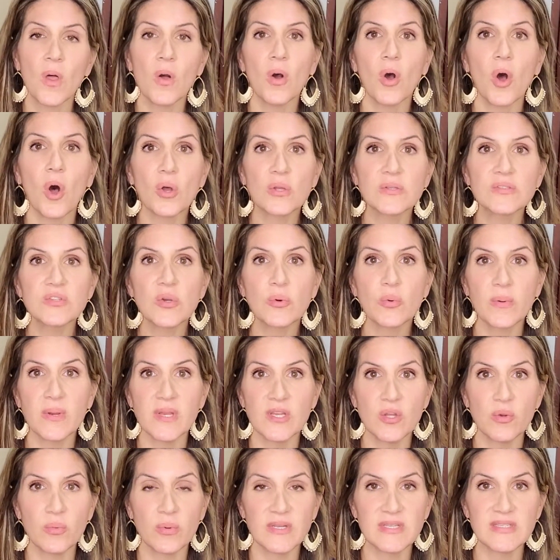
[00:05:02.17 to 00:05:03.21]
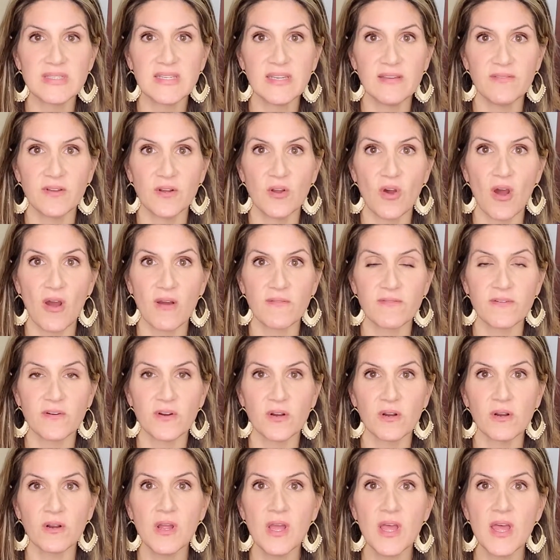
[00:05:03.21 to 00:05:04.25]
Also, when you receive an
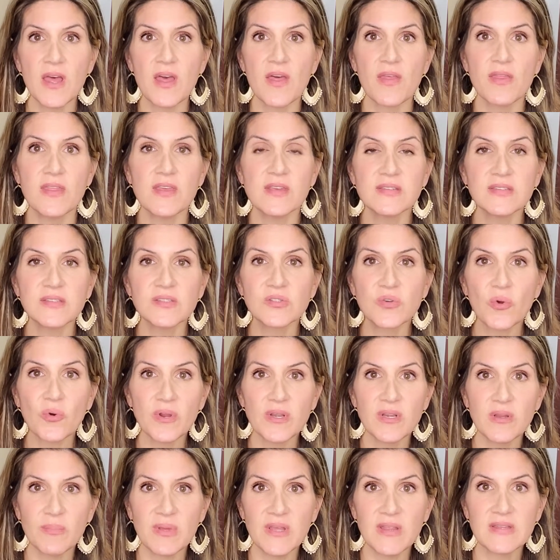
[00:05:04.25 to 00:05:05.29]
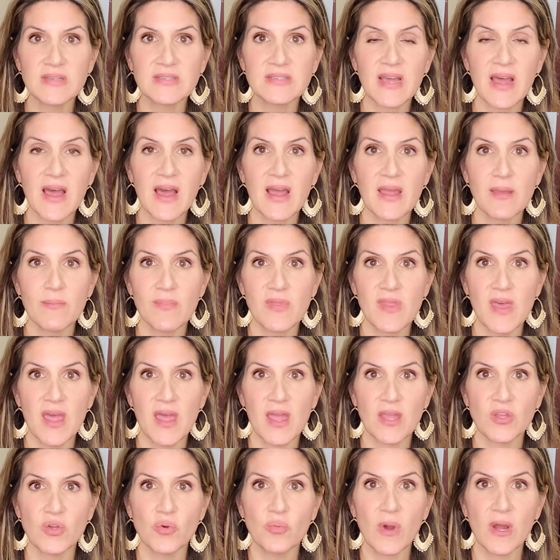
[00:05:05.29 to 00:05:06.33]
offer, this is going to be the time
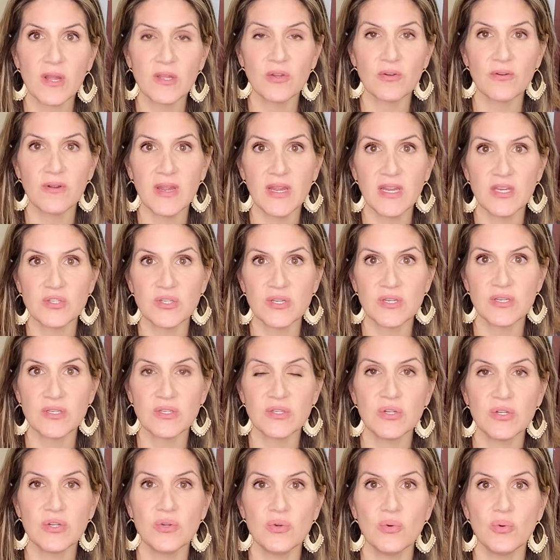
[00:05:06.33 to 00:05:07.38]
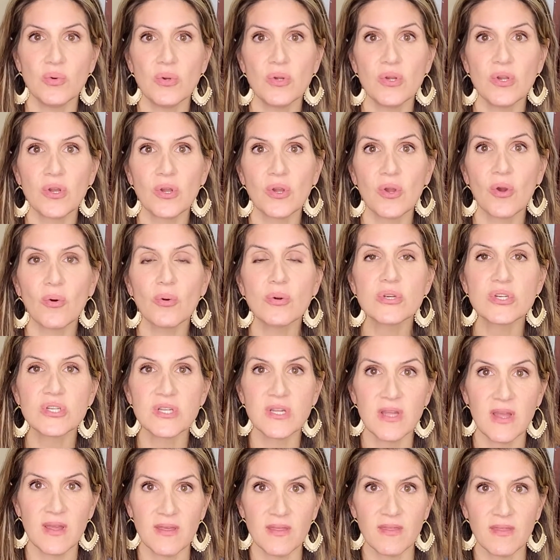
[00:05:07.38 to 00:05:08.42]
that you want your agent to
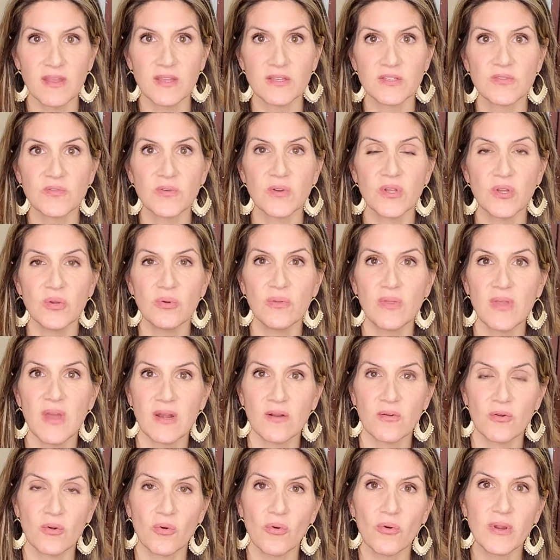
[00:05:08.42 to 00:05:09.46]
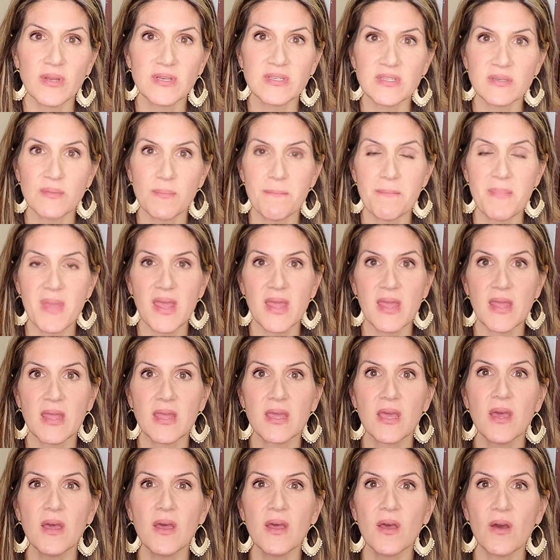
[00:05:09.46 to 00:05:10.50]
negotiate things for you that are going to
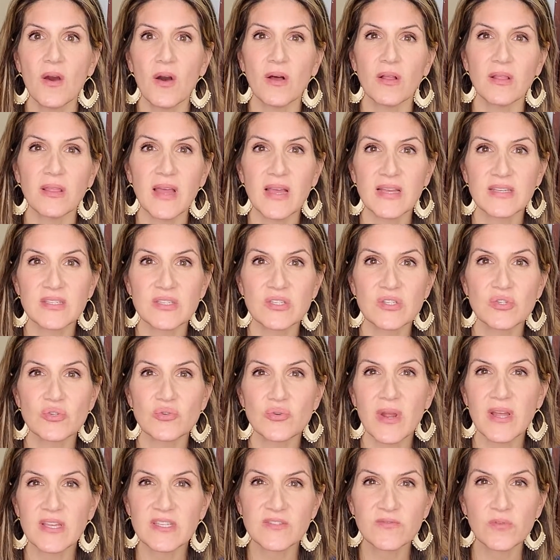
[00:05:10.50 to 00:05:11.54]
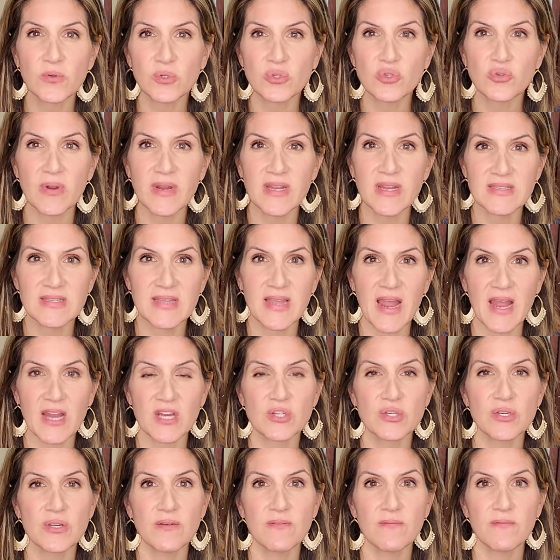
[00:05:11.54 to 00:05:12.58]
make a less stressful
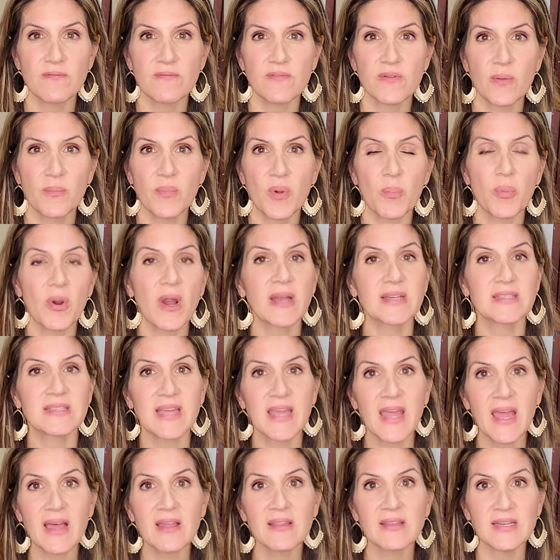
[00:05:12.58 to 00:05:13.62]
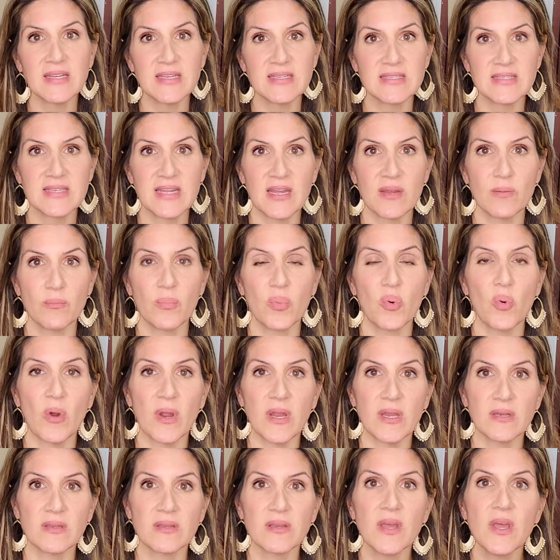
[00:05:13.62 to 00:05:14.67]
transaction from a practicality
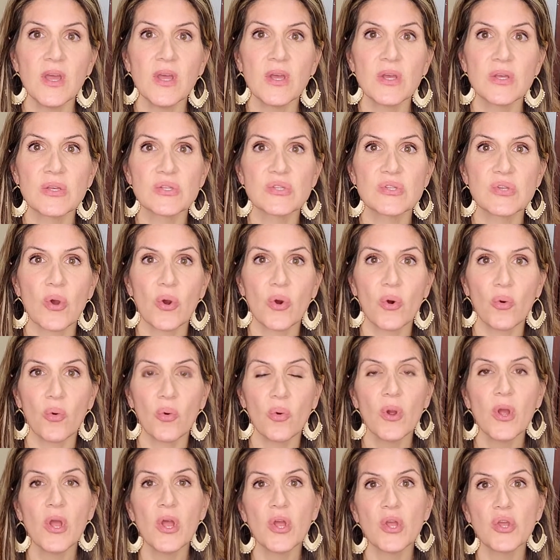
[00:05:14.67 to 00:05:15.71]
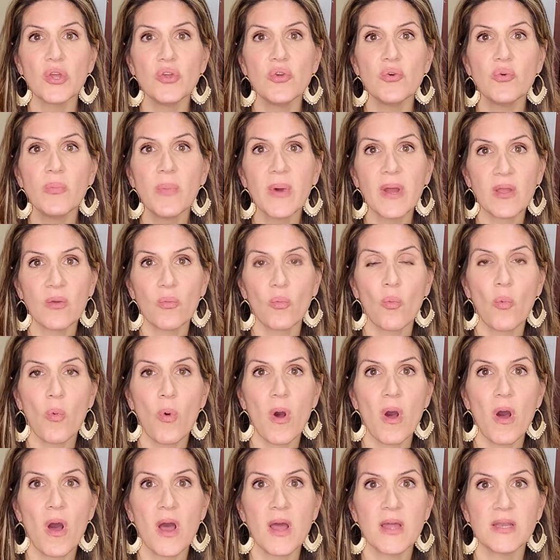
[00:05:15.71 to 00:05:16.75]
standpoint. So you might
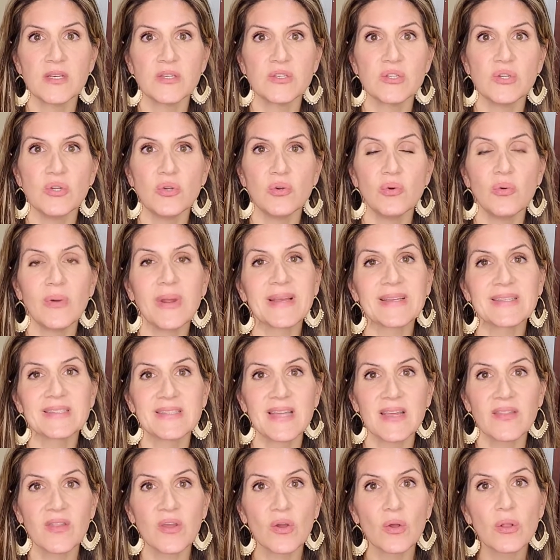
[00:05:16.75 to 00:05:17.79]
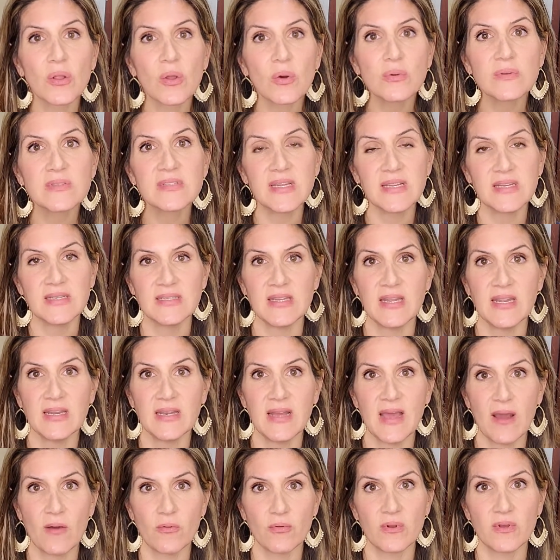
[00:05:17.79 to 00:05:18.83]
want to extend the closing date
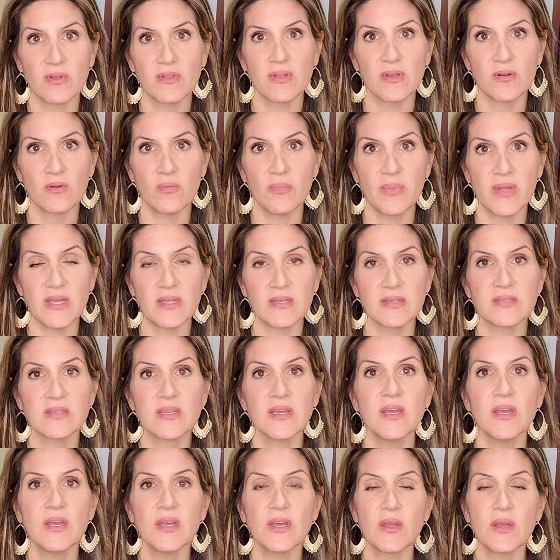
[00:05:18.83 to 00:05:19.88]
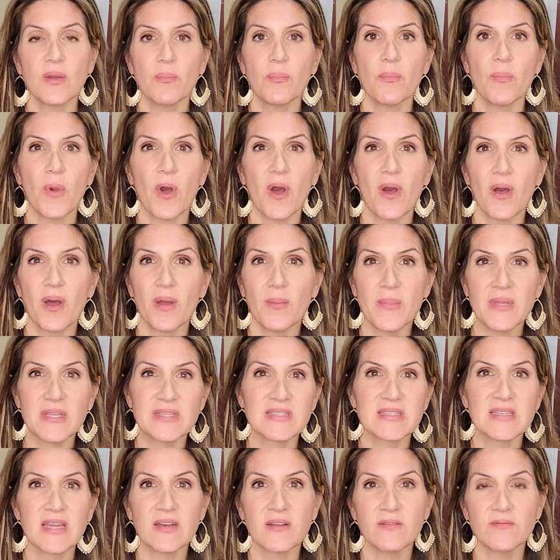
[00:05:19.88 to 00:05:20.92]
out a little bit.
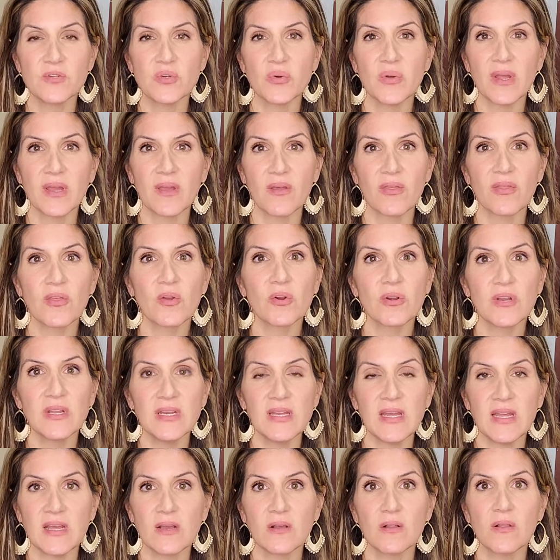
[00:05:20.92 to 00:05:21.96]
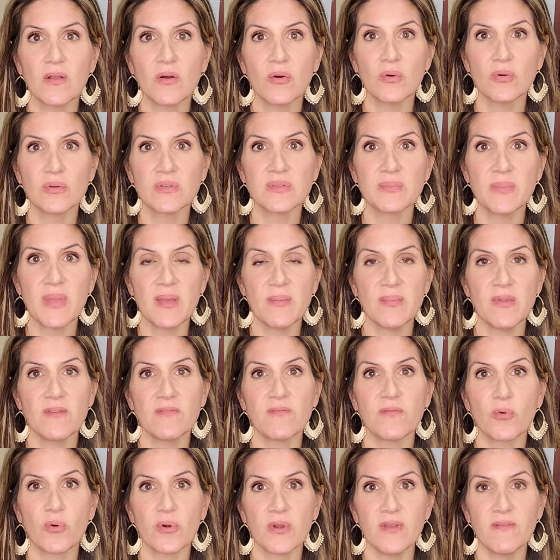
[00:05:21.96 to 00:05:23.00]
Instead of doing a 30-day close, maybe
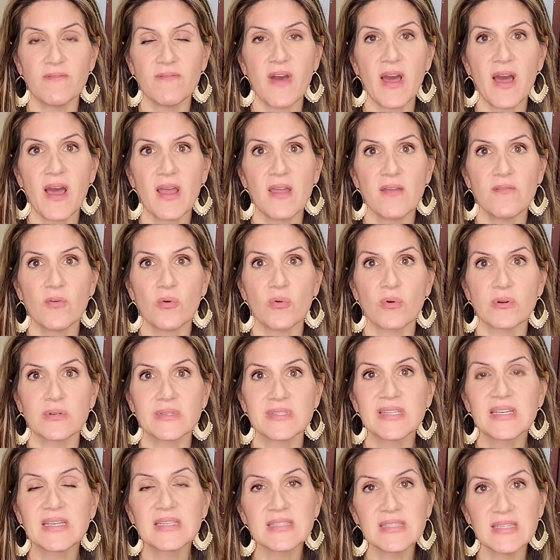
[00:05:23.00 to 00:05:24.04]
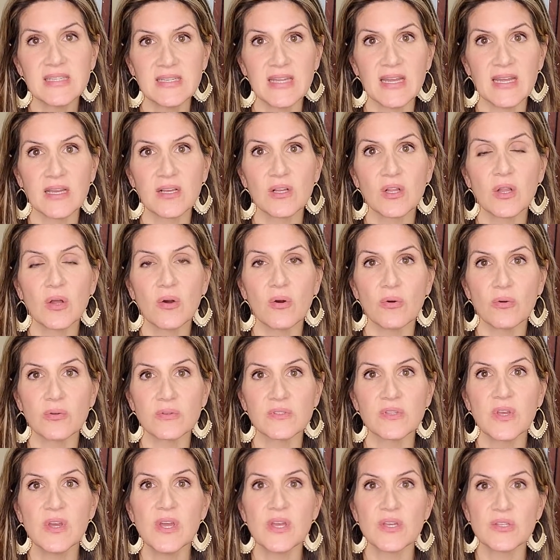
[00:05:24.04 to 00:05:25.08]
45 or 60-day close,
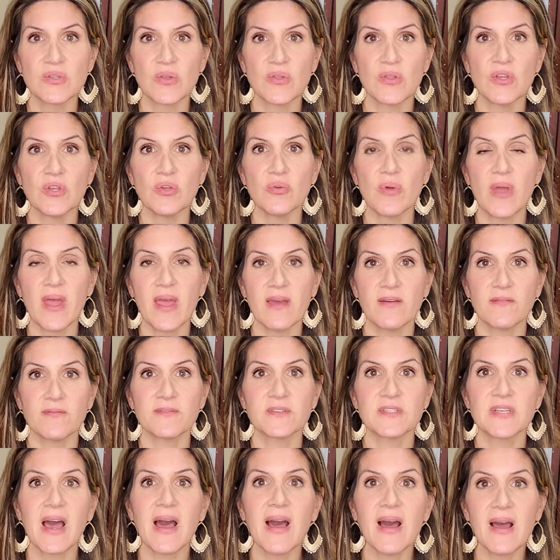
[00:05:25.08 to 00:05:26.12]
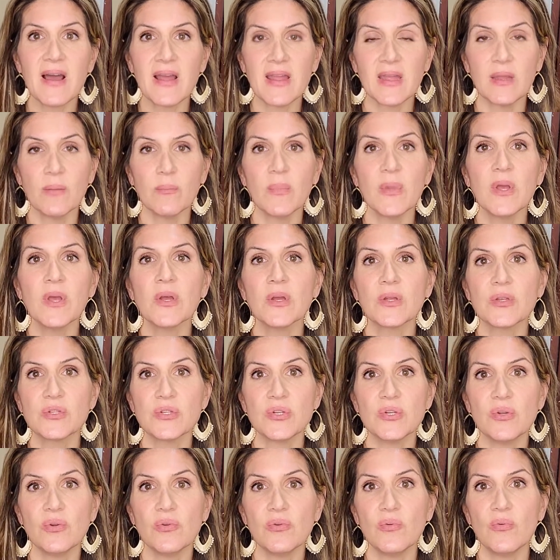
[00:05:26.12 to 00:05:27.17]
so that you have time
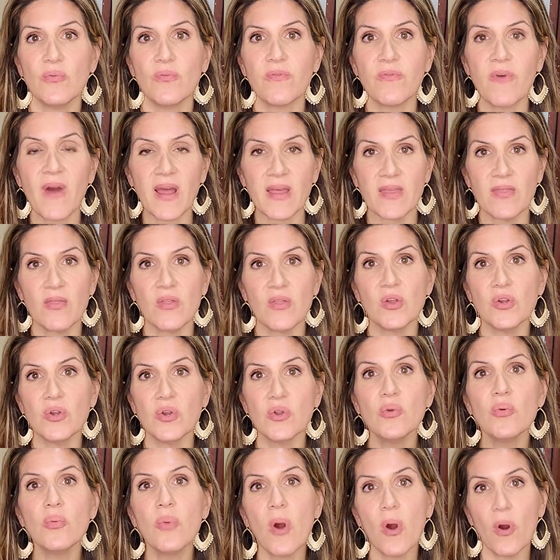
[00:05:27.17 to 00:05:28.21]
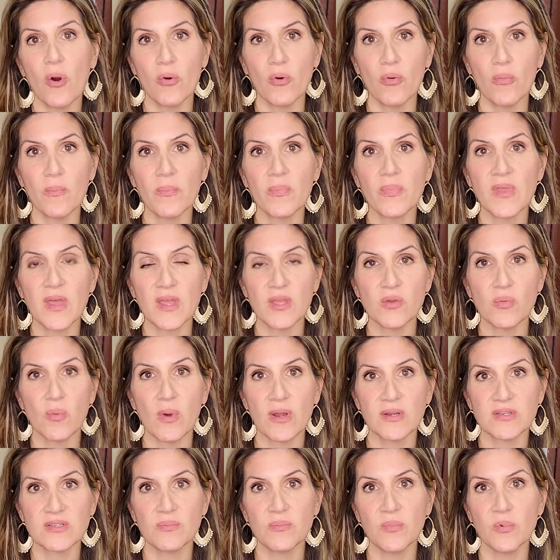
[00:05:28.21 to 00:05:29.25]
to find the new home that you
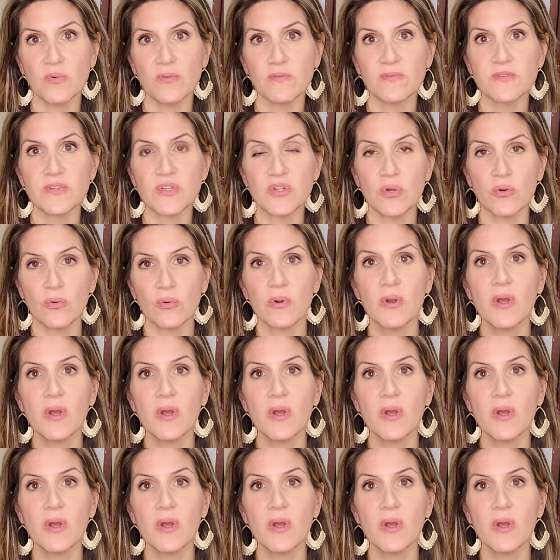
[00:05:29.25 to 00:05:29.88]
want to move to.